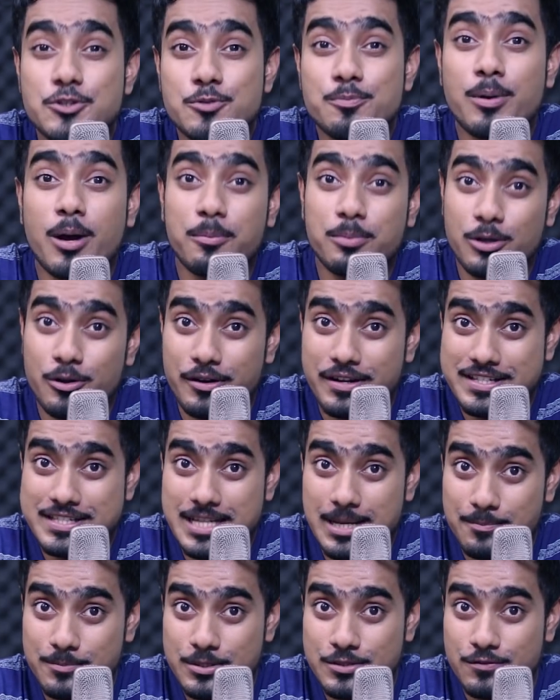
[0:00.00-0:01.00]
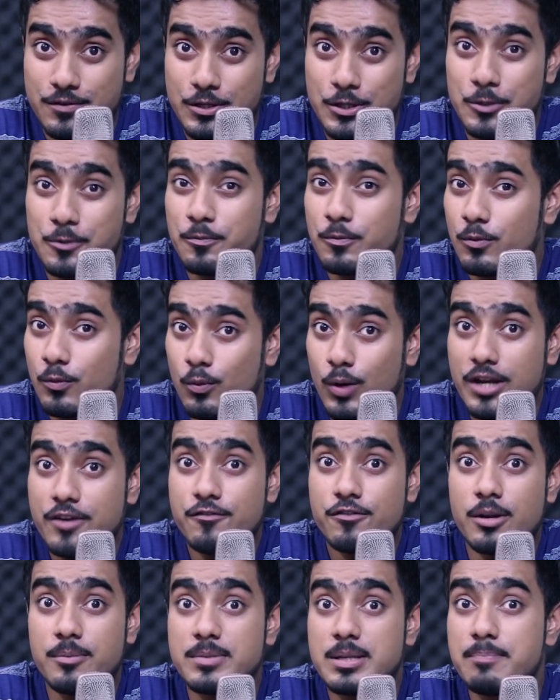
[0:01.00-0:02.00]
two popular examples for you.
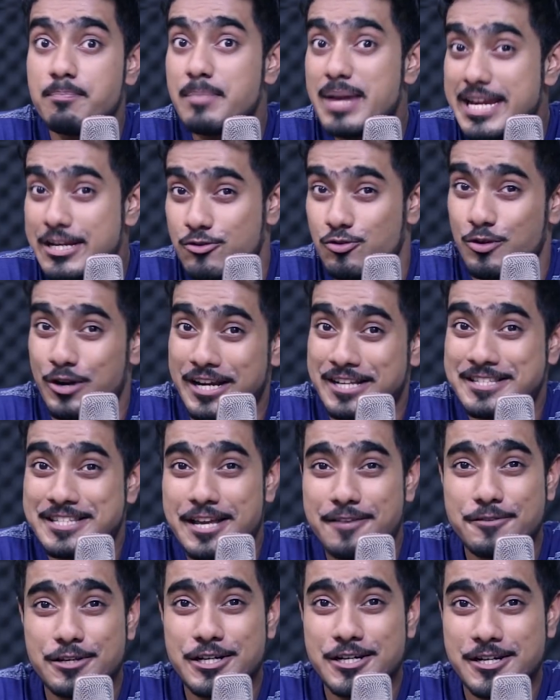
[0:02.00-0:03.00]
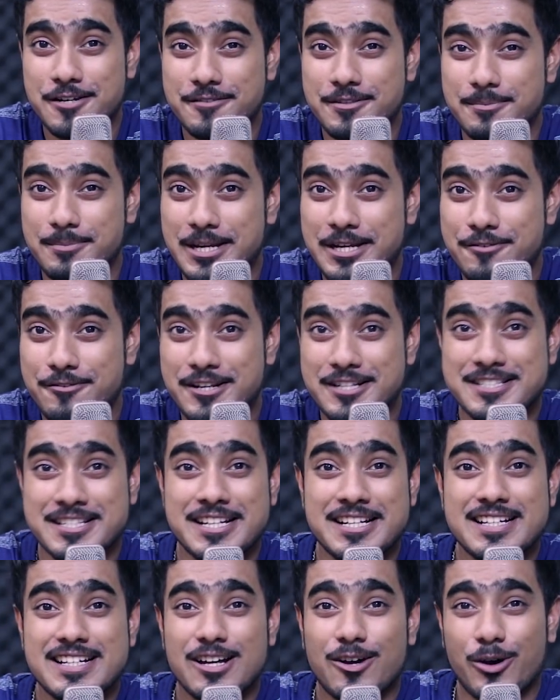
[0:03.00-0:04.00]
One from The Matrix. Have you heard of The Matrix?
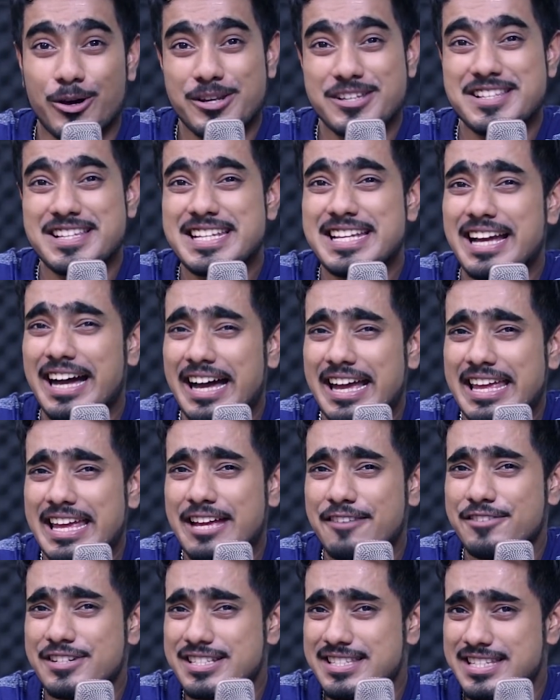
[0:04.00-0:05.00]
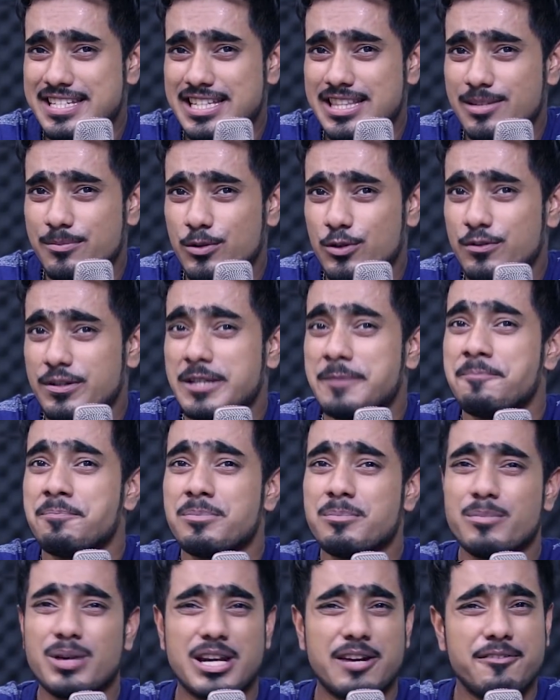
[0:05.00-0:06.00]
Honestly, I haven't seen the movie,
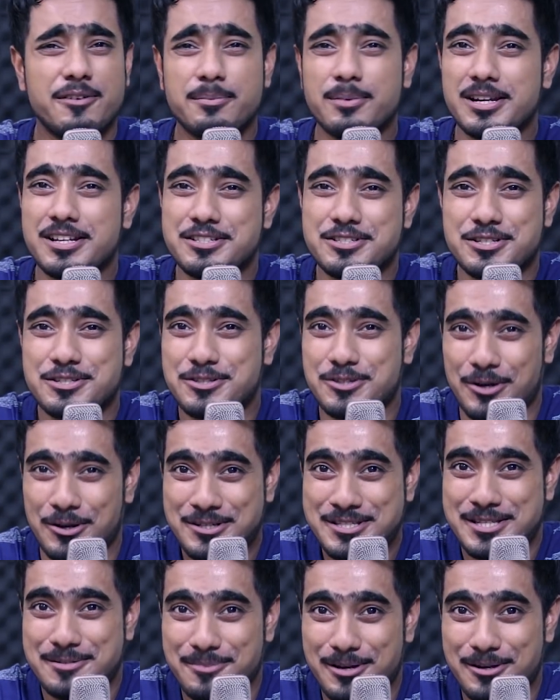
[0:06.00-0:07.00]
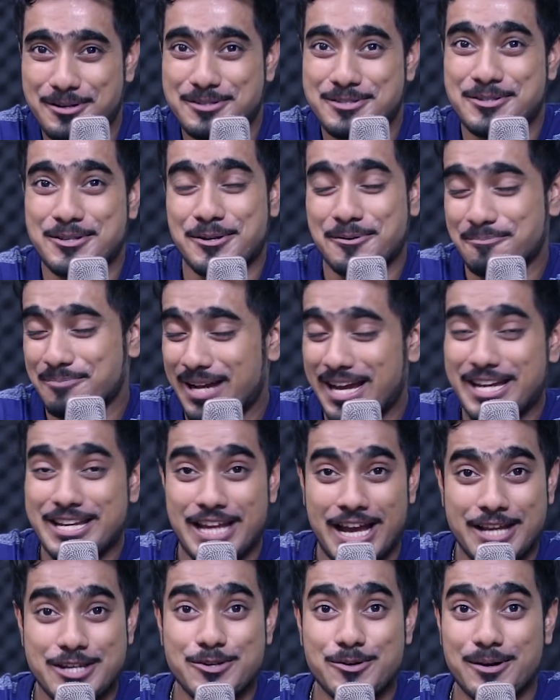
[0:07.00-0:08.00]
but everybody just talks about it, so
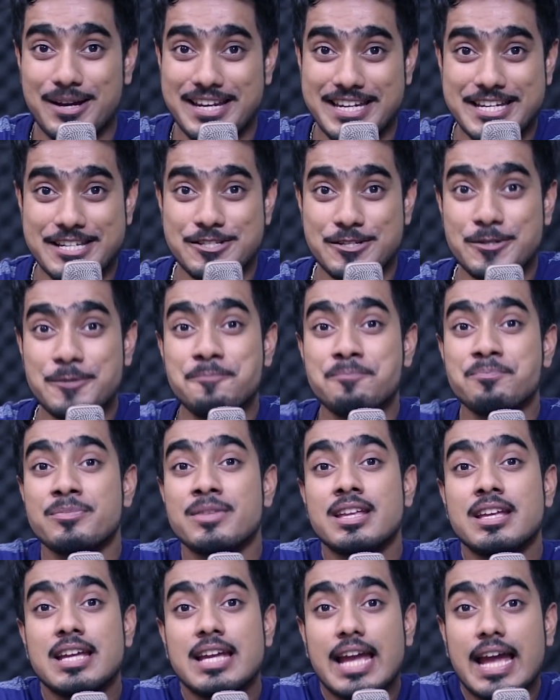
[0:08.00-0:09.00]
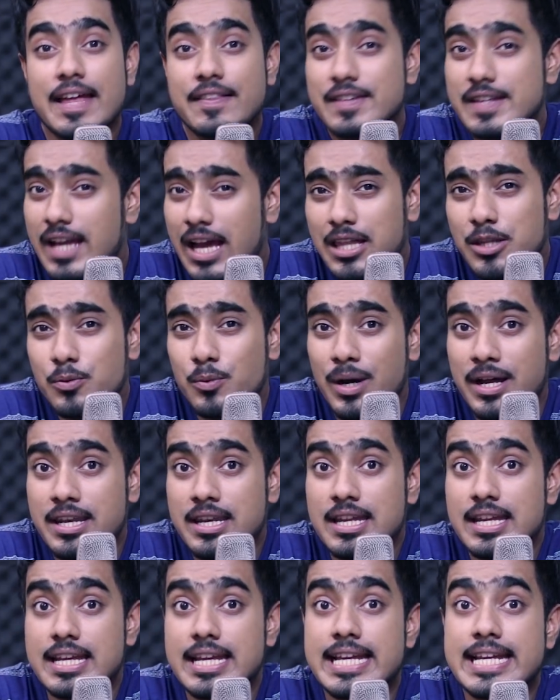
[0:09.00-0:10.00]
I, I know I need to. And the other
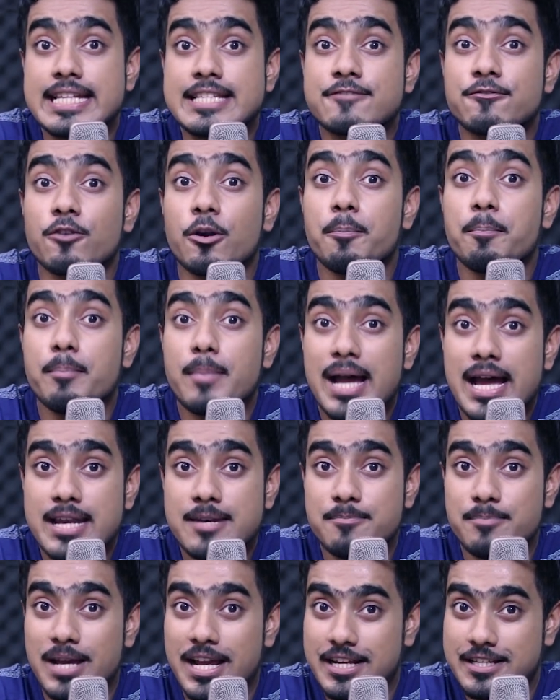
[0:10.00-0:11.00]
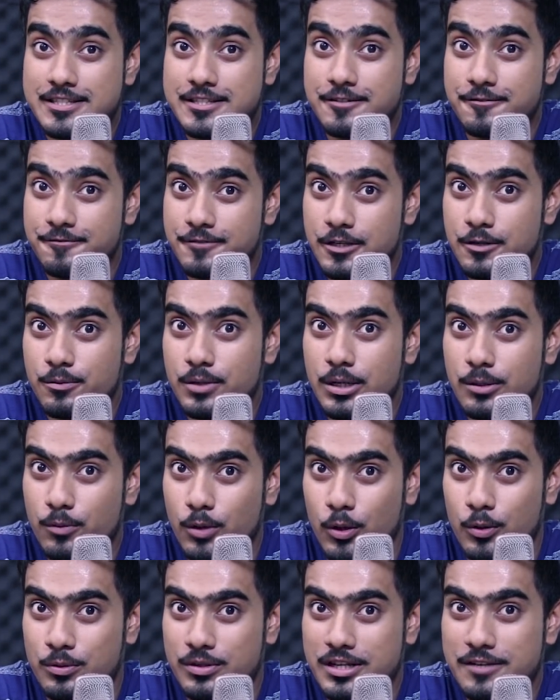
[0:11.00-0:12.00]
one is from Mad Max: Fury
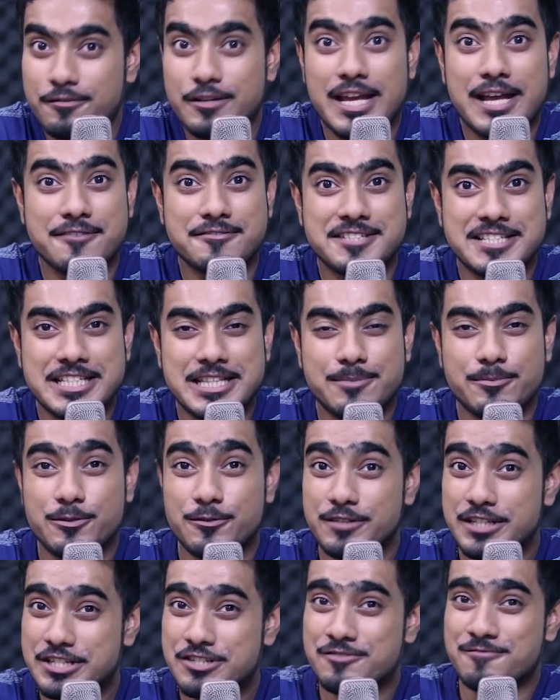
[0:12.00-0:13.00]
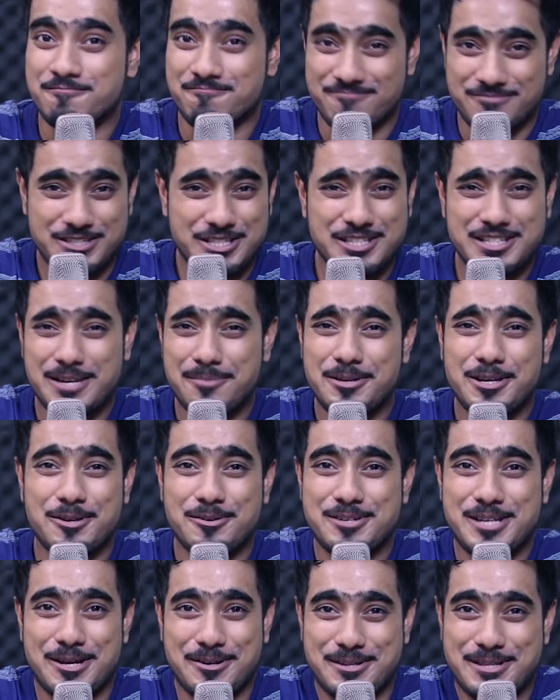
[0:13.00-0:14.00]
Road. If you have seen the movie, just let me
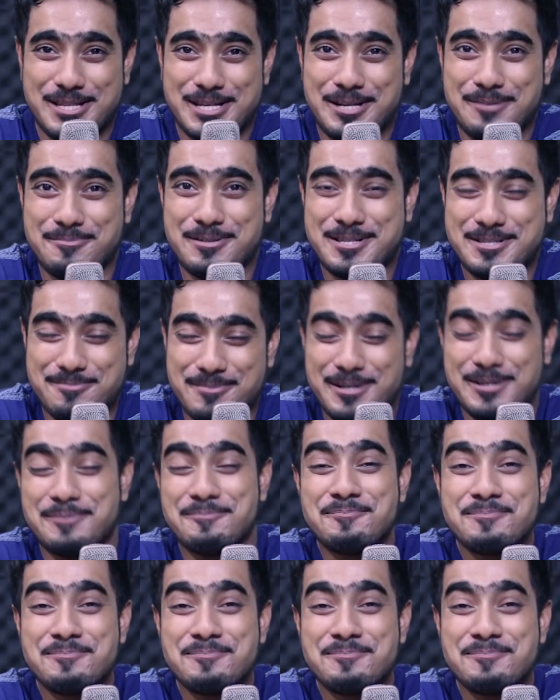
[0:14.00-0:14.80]
know down in the comments below.